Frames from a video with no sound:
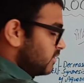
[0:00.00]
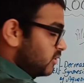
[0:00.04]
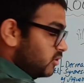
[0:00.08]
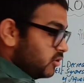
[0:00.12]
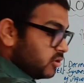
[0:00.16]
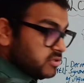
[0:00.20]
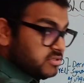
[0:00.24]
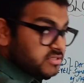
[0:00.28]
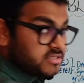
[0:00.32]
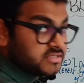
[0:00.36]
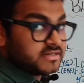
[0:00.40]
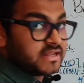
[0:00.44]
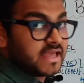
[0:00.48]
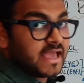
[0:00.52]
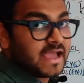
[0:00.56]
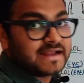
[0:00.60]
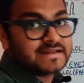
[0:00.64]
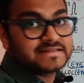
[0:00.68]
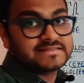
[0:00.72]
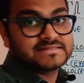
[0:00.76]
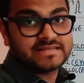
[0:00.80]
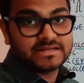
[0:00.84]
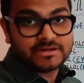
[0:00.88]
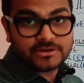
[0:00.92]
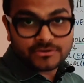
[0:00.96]
because it
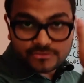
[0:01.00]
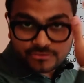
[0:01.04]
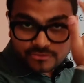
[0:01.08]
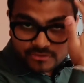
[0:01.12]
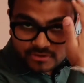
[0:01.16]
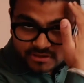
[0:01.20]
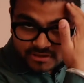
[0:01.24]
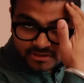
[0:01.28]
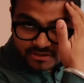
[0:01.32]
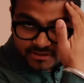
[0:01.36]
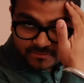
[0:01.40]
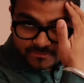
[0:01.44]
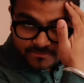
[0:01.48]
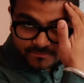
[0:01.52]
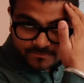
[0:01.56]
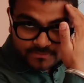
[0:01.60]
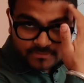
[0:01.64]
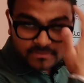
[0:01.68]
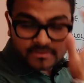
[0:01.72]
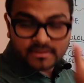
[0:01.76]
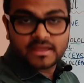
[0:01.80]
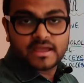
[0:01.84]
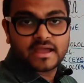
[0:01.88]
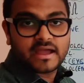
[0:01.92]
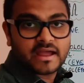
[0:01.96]
acts centrally
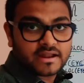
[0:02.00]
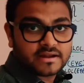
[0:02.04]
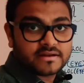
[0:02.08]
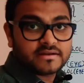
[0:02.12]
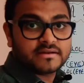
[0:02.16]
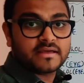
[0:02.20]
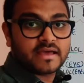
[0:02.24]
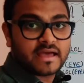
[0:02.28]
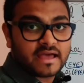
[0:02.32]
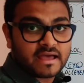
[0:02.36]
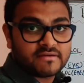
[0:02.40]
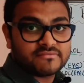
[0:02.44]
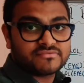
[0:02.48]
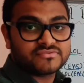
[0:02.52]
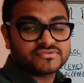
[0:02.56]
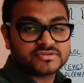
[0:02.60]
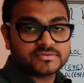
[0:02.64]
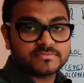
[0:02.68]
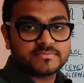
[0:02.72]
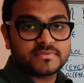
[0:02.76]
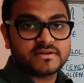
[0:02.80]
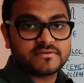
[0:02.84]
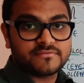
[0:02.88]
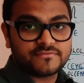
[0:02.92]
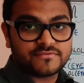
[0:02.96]
and have
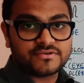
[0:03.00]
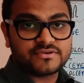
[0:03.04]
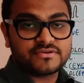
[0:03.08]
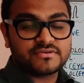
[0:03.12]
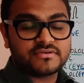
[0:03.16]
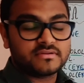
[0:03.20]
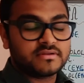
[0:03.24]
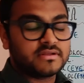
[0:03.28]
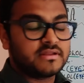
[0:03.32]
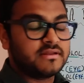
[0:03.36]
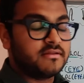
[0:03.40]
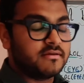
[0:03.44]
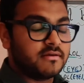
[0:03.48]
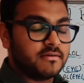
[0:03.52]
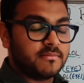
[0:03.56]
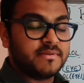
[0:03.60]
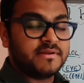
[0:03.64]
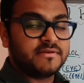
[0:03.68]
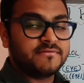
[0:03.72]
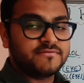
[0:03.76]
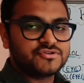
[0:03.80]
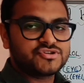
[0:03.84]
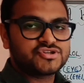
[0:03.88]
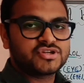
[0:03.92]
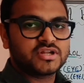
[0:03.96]
some
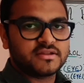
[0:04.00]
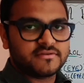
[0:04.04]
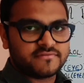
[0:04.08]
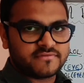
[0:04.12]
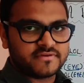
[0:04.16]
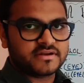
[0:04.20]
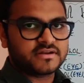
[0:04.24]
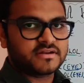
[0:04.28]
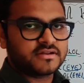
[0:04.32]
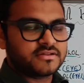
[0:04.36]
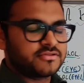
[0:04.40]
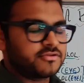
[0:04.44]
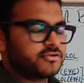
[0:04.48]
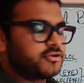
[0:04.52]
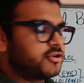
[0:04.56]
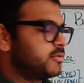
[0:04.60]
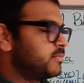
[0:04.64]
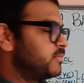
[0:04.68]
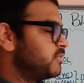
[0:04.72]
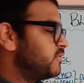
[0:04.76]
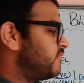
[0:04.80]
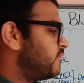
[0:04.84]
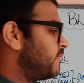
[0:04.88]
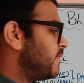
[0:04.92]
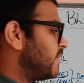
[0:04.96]
beneficial effect in the
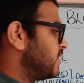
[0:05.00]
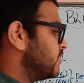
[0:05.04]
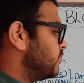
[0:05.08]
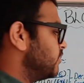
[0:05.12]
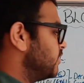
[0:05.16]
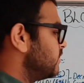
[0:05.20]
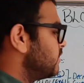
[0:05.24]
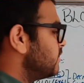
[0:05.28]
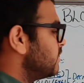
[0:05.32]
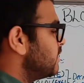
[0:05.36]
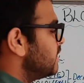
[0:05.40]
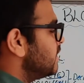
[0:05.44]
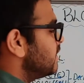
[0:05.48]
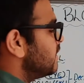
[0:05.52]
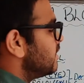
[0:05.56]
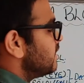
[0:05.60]
treatment of migraine.